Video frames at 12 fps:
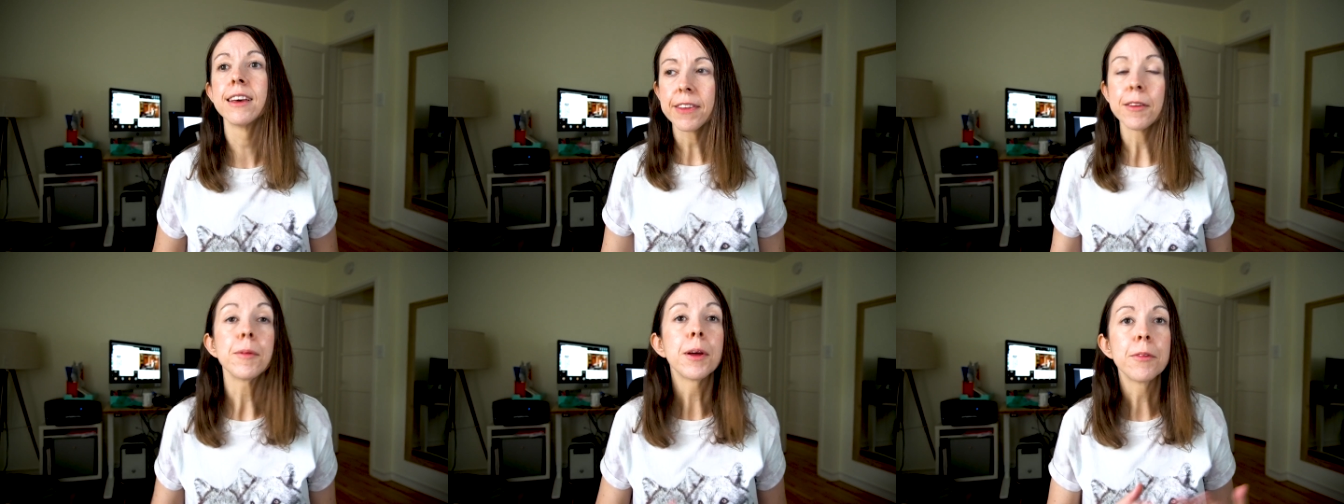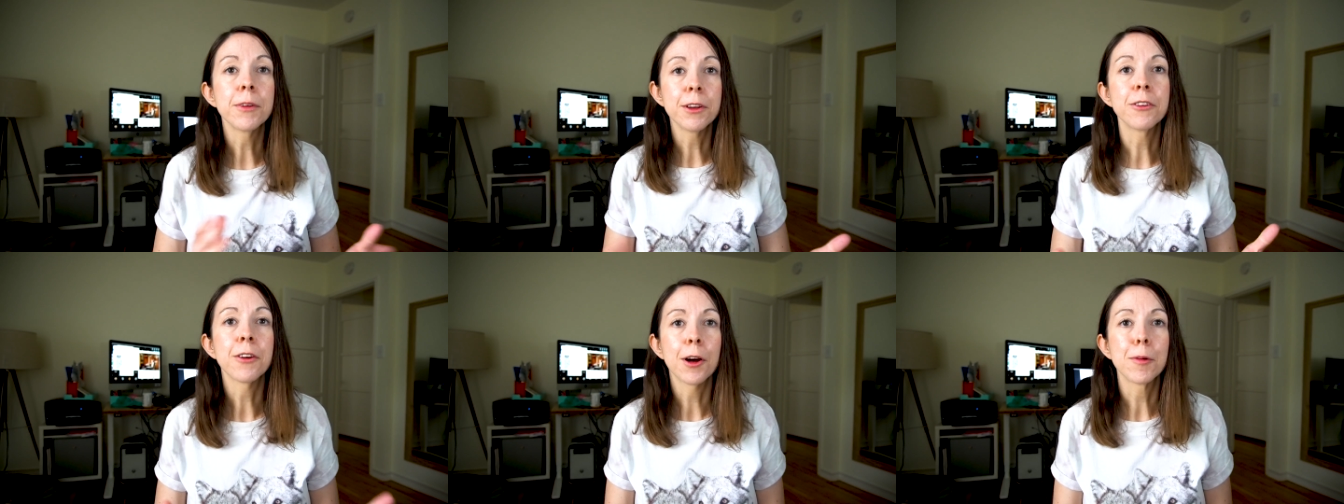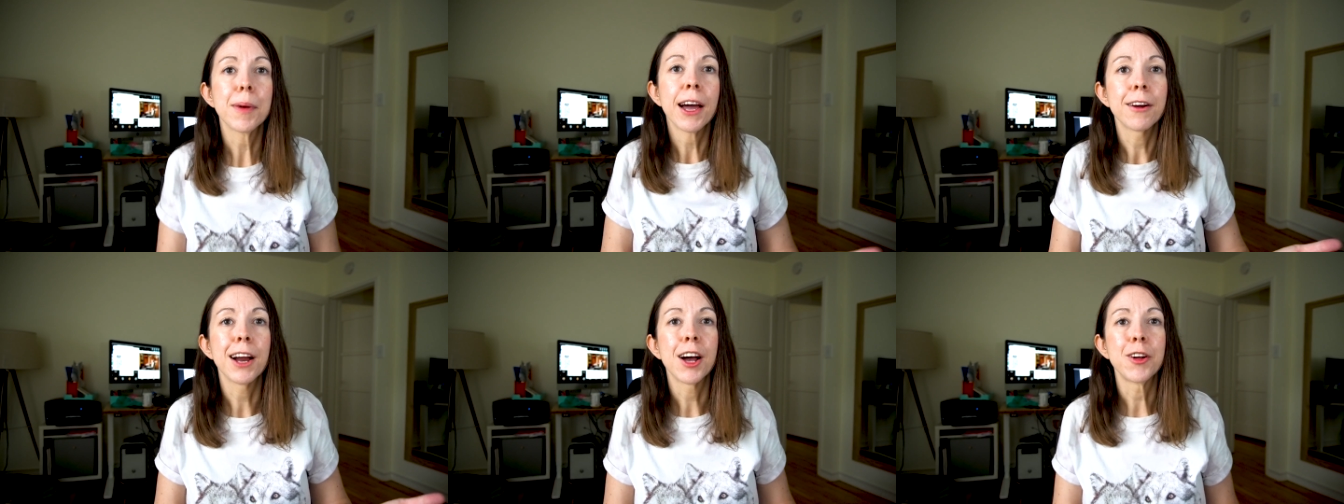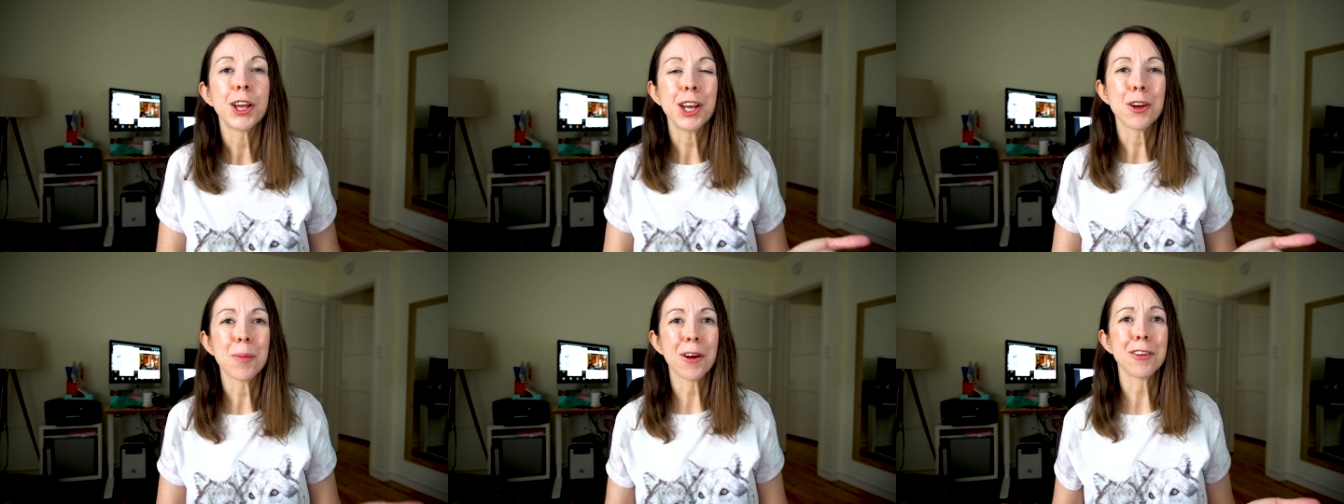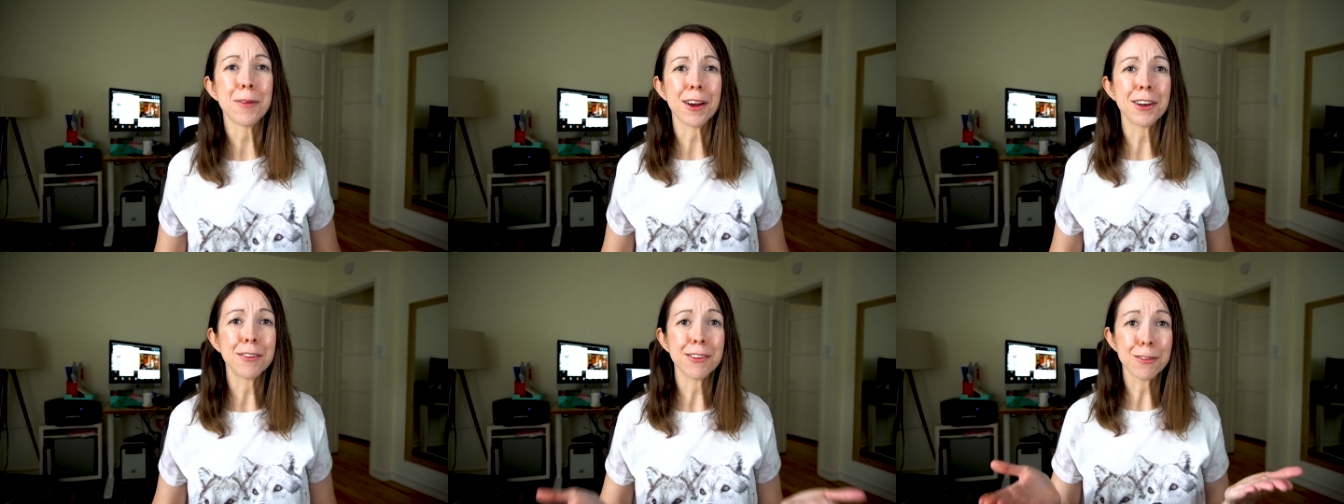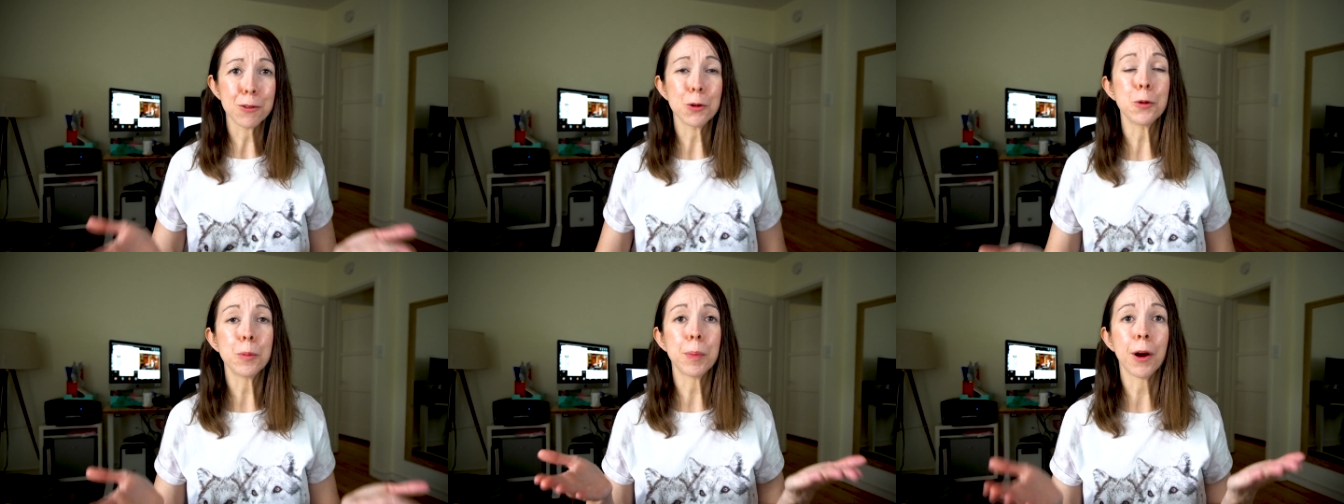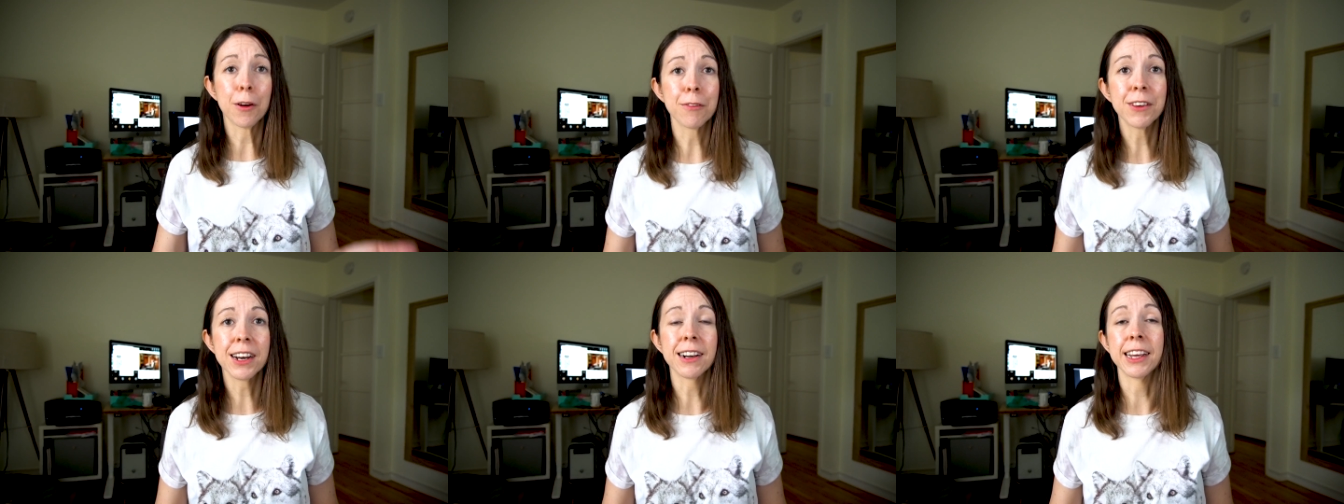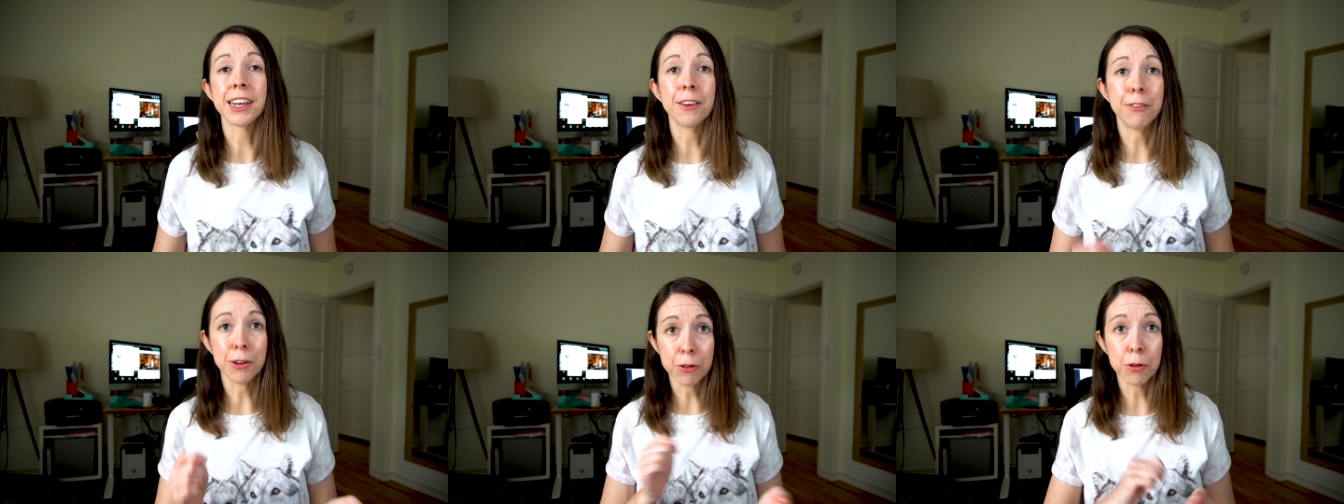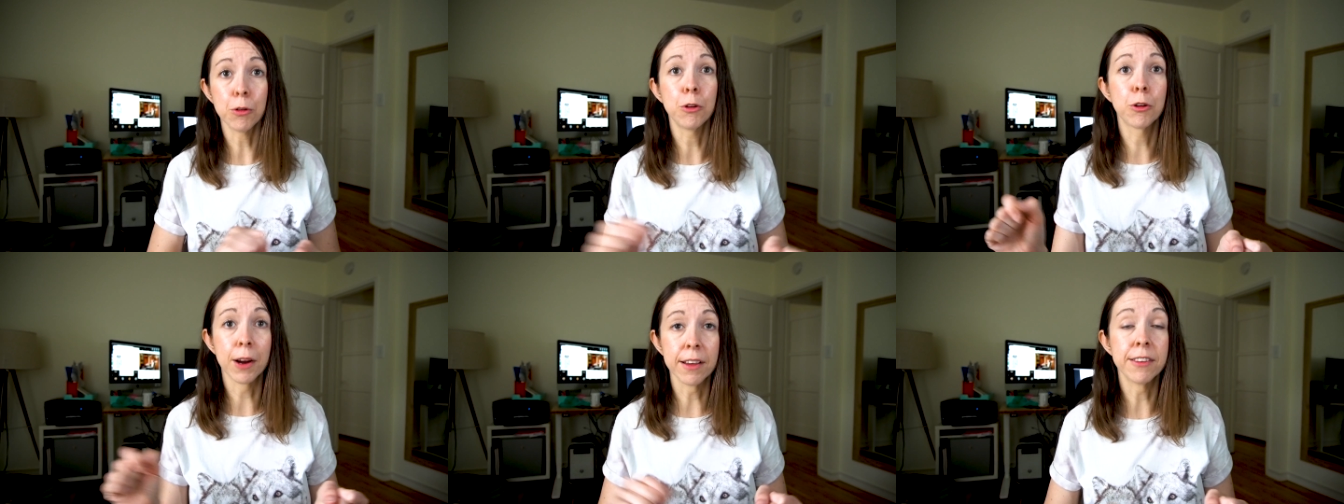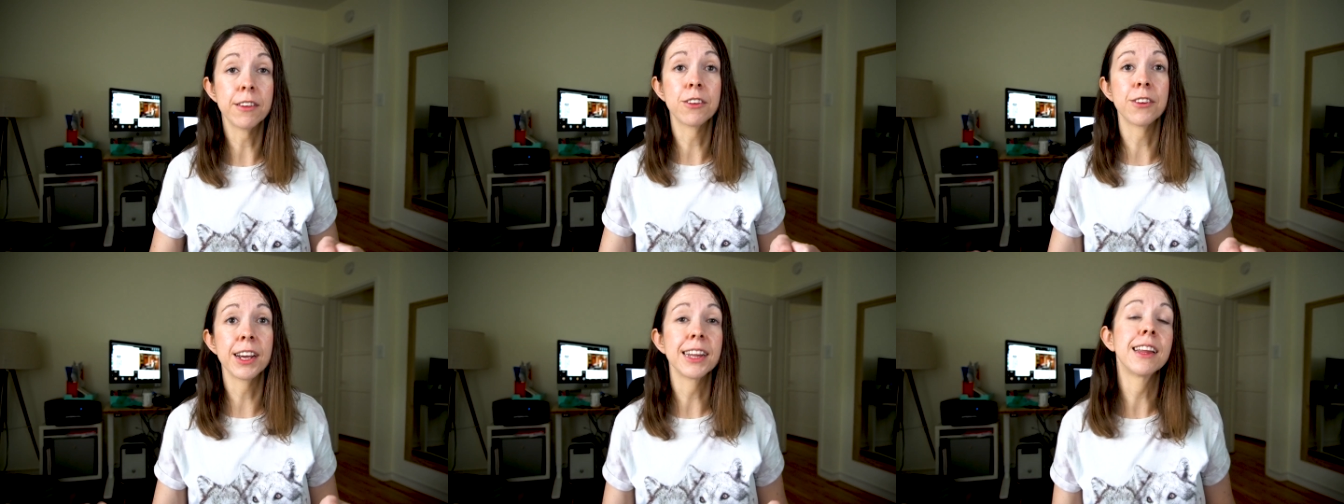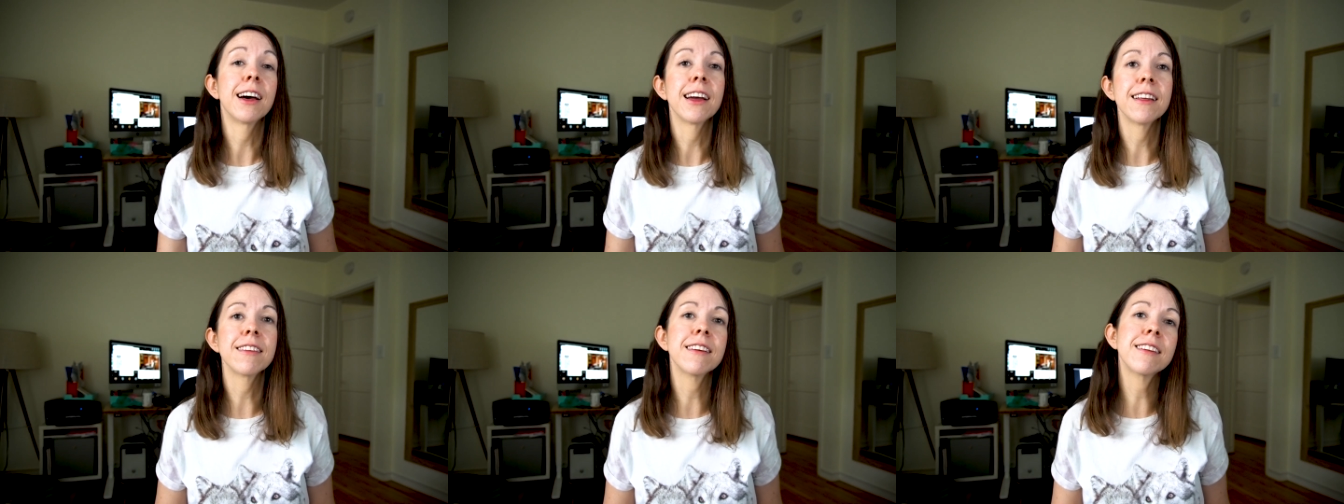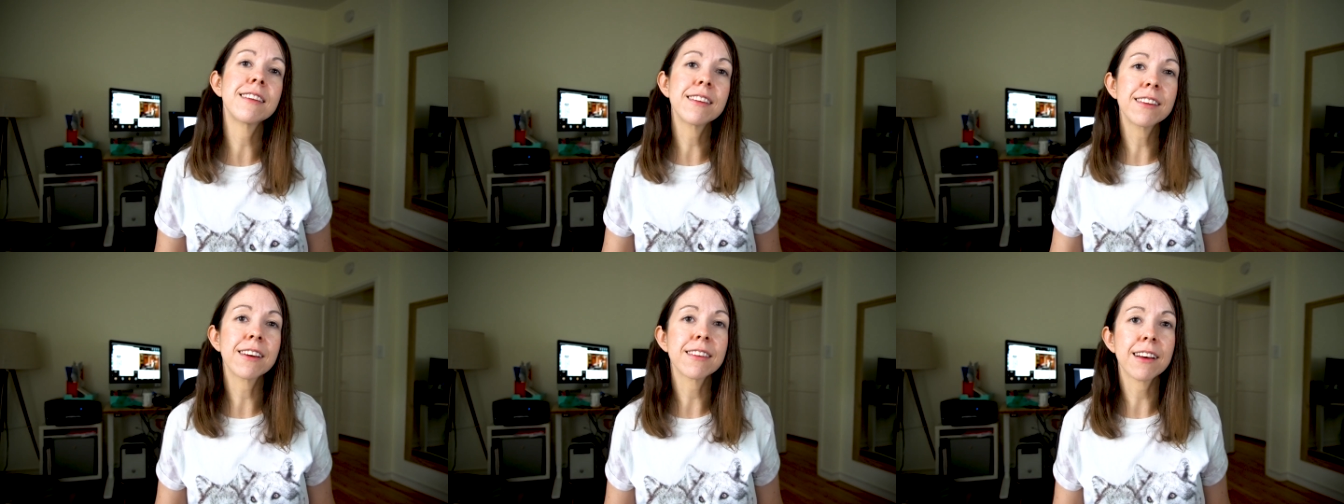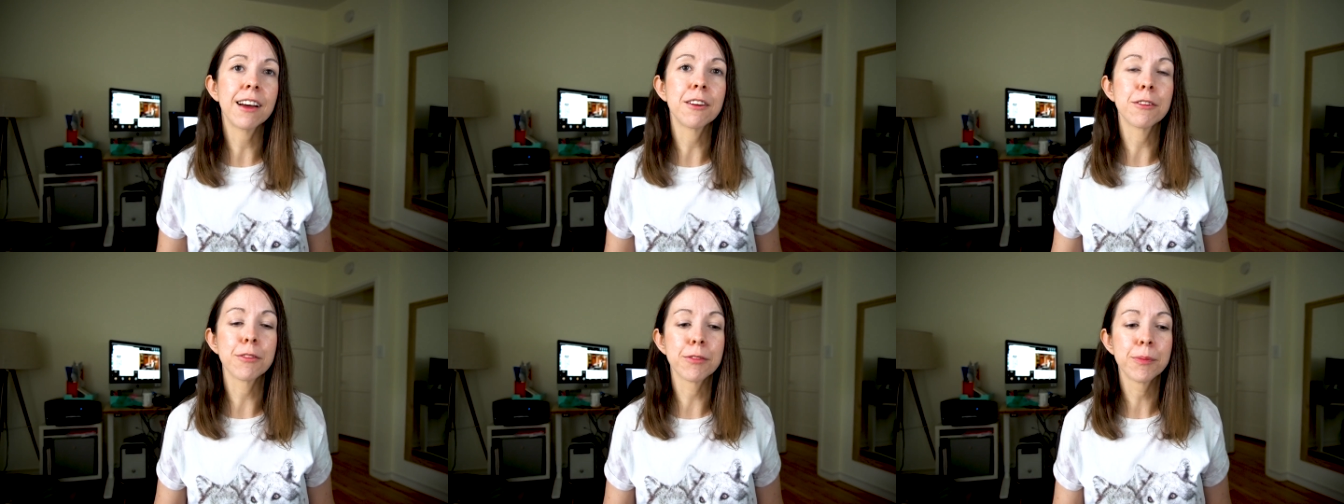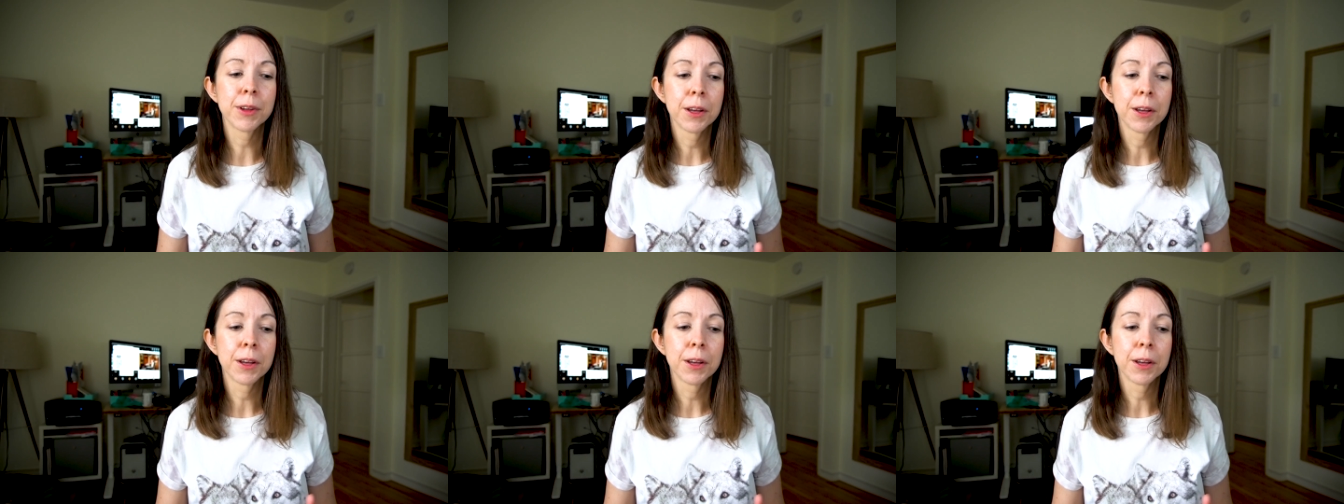sometimes when you draw a background and your perspective is too perfect, like if you do crazy straight lines, it looks kind of